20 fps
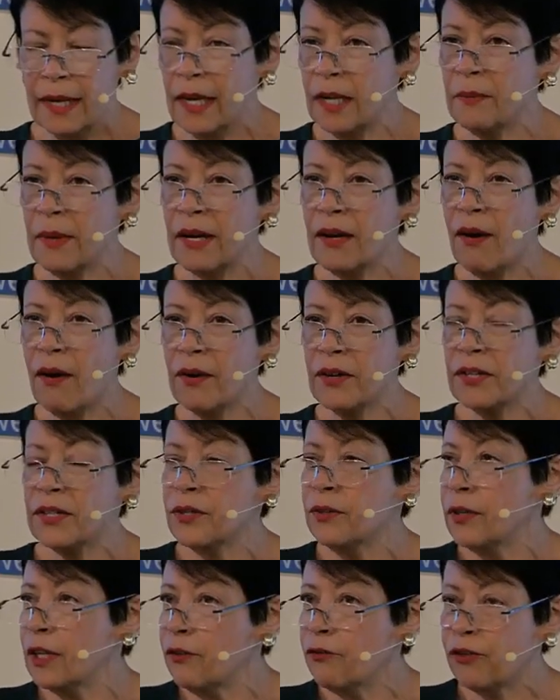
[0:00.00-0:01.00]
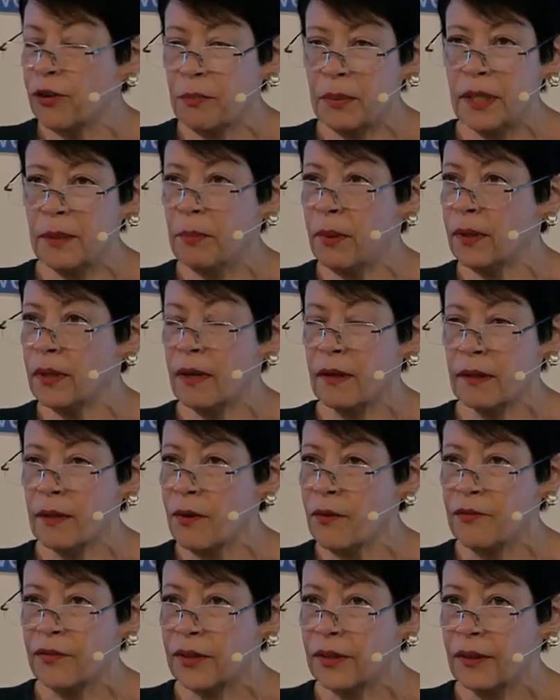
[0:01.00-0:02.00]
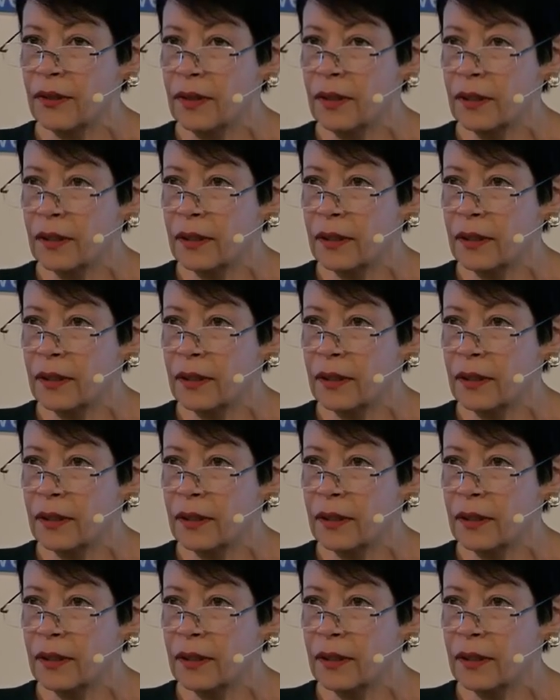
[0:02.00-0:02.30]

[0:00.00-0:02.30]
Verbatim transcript: And my heart is hurting for people all over.